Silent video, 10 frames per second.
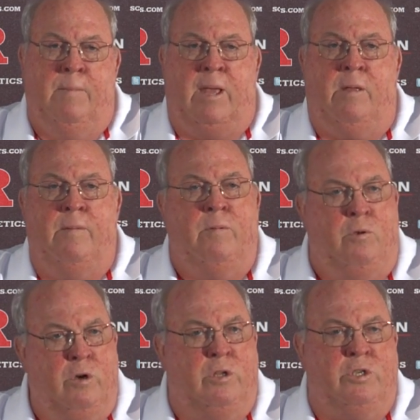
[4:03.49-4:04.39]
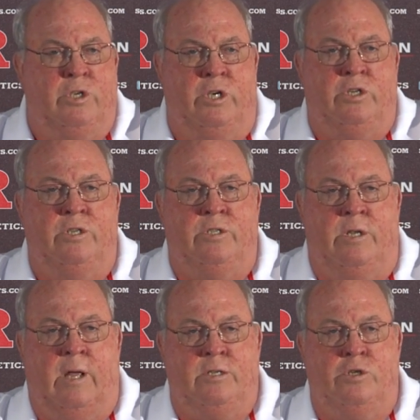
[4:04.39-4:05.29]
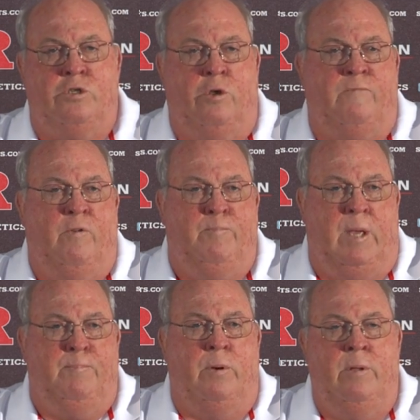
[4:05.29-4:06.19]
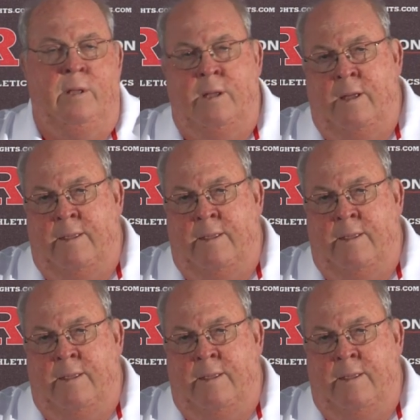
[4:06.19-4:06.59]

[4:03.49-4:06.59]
make good decisions and not just look for people.